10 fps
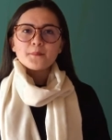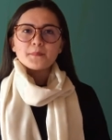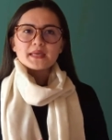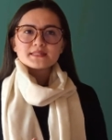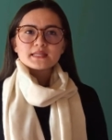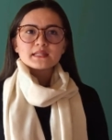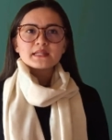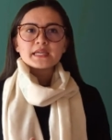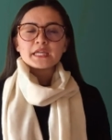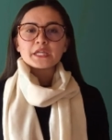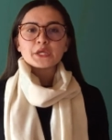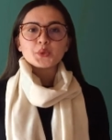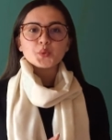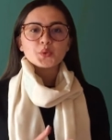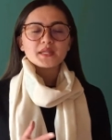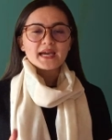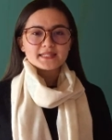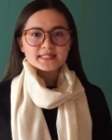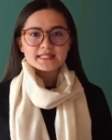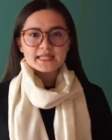Basically, in your
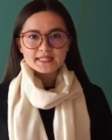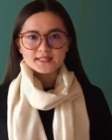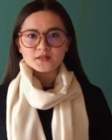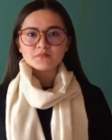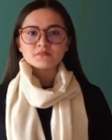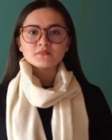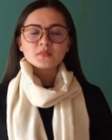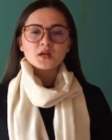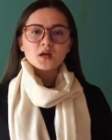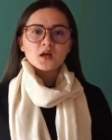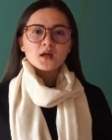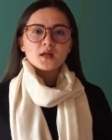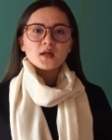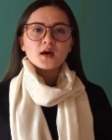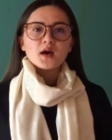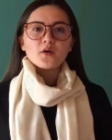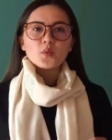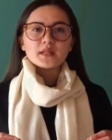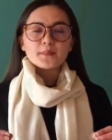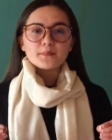United Kingdom,
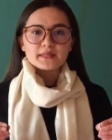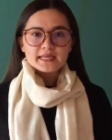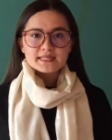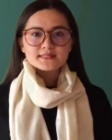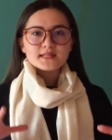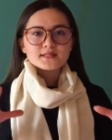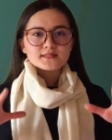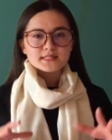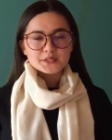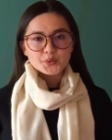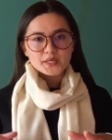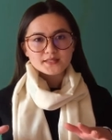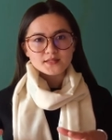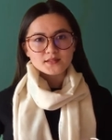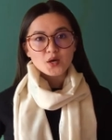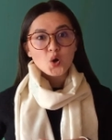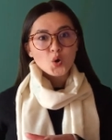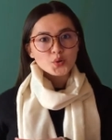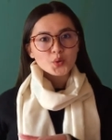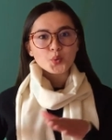when a place is situated
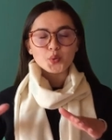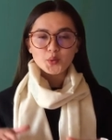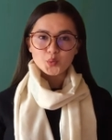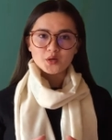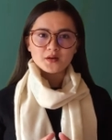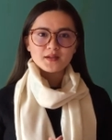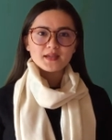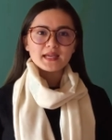on a river,